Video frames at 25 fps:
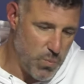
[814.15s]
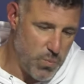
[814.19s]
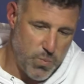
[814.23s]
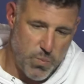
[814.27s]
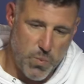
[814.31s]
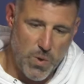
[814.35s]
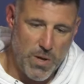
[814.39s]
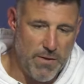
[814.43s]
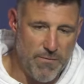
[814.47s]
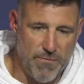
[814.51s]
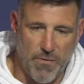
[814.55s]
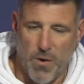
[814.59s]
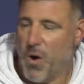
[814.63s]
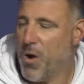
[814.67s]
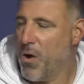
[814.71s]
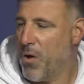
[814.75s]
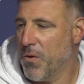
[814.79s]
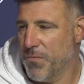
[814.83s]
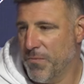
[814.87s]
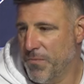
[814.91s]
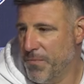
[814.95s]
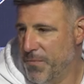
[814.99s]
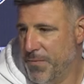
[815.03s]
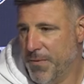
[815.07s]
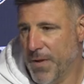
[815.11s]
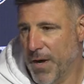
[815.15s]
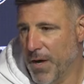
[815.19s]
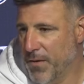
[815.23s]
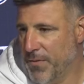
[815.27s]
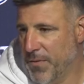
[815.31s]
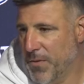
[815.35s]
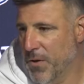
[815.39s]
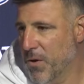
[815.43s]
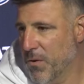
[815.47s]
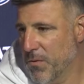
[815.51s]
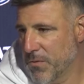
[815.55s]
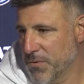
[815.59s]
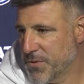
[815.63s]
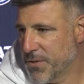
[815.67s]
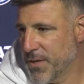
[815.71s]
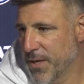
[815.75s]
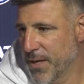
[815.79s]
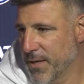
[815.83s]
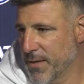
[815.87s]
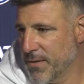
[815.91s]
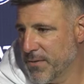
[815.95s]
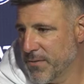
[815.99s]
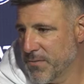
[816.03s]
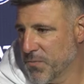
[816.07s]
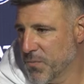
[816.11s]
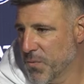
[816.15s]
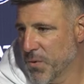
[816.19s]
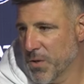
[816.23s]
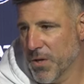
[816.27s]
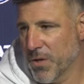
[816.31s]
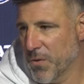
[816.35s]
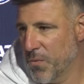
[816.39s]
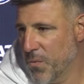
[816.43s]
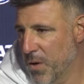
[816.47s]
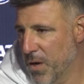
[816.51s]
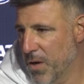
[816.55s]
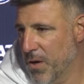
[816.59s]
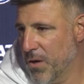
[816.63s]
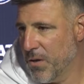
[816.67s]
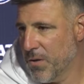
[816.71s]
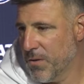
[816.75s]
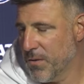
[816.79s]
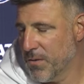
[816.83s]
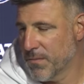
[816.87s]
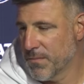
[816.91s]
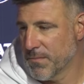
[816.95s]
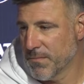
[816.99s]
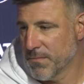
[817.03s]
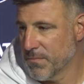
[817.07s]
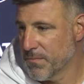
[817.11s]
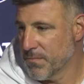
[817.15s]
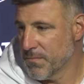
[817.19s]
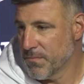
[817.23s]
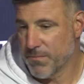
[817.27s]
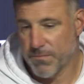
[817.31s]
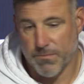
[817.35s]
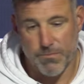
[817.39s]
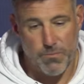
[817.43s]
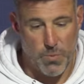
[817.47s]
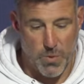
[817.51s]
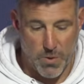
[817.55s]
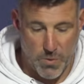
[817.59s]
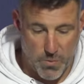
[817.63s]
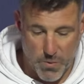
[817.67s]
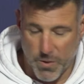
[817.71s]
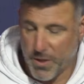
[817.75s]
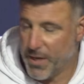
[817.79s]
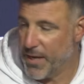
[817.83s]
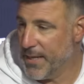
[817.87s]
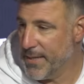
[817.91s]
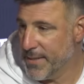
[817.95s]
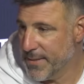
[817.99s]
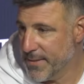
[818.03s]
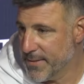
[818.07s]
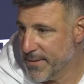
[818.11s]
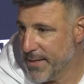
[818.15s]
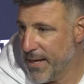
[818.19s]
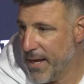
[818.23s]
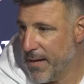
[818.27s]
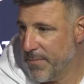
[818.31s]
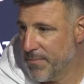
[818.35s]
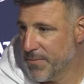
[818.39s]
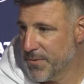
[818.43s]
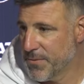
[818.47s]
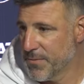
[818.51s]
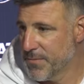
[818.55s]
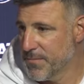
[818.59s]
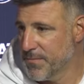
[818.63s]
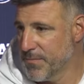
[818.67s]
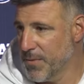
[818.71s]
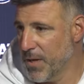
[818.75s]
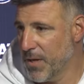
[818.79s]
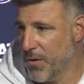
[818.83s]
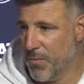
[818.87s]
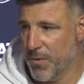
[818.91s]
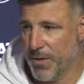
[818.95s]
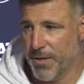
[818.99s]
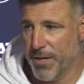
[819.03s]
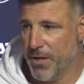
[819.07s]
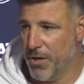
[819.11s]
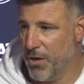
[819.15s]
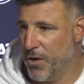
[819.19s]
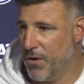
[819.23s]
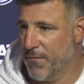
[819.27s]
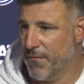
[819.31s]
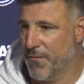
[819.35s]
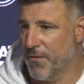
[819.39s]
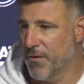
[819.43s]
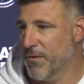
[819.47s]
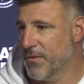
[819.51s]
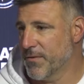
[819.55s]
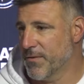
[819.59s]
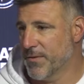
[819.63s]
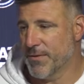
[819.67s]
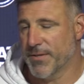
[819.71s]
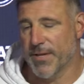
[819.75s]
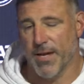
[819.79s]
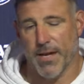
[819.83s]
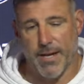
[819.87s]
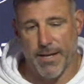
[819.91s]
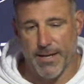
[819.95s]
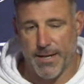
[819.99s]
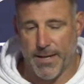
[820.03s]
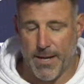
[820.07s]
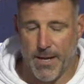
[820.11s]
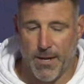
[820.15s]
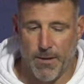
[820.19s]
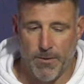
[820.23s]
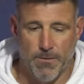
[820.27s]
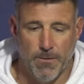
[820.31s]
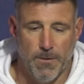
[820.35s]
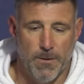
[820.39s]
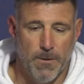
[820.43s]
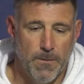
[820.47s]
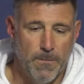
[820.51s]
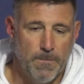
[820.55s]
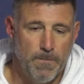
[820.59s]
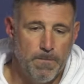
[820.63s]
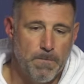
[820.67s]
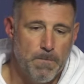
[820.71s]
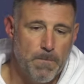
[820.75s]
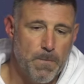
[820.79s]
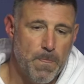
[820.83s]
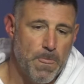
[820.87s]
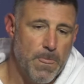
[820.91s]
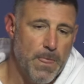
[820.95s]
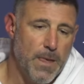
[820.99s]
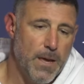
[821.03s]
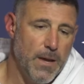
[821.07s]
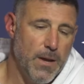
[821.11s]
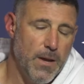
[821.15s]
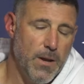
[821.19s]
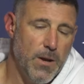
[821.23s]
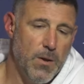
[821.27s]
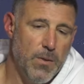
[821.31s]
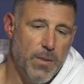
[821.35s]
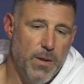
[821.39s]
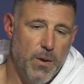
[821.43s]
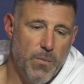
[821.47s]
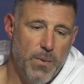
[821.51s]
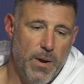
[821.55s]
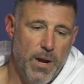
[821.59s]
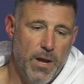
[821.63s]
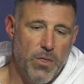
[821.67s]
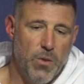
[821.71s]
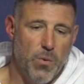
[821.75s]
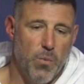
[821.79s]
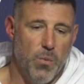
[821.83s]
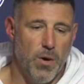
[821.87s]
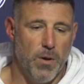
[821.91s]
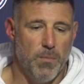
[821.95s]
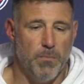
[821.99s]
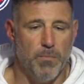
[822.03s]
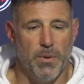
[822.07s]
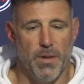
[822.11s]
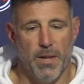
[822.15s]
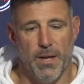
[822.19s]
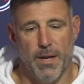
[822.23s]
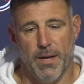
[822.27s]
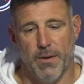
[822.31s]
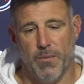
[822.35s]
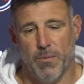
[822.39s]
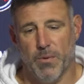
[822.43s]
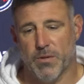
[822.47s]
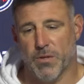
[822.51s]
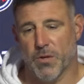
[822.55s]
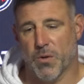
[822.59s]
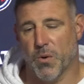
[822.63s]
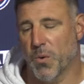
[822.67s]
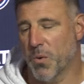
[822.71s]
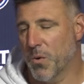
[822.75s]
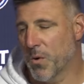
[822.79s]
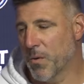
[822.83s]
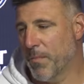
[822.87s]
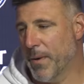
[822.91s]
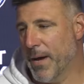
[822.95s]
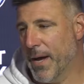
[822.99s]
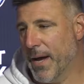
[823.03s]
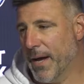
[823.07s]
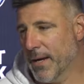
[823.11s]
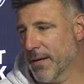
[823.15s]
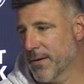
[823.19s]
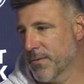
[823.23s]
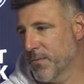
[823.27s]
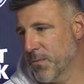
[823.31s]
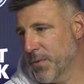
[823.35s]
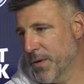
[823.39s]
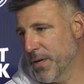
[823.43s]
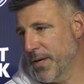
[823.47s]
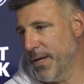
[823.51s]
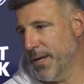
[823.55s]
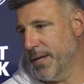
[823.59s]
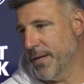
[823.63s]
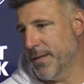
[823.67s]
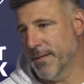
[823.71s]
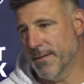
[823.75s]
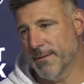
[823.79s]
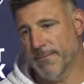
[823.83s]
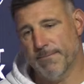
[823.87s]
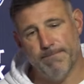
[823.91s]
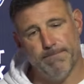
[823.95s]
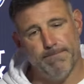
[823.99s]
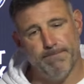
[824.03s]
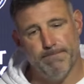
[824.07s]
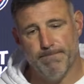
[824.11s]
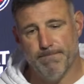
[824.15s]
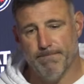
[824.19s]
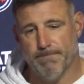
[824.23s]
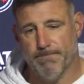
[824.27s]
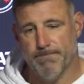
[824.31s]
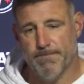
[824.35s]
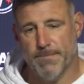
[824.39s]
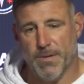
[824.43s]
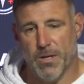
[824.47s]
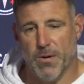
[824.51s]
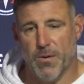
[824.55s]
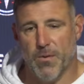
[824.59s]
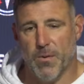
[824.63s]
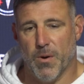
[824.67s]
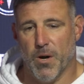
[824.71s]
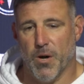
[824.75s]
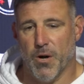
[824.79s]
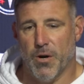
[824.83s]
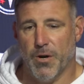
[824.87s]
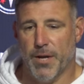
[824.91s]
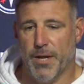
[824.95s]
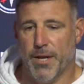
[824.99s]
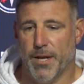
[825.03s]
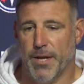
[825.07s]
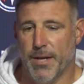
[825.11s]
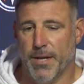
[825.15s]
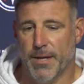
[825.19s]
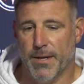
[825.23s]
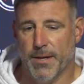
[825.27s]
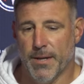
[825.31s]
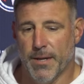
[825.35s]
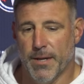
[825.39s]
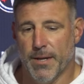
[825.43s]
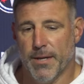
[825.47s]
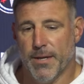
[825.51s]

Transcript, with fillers: we've all done those things really well when we're getting stops, like we did on first and second down. You know, they ran the one play with the quarterback Reed, and you know, Arden, and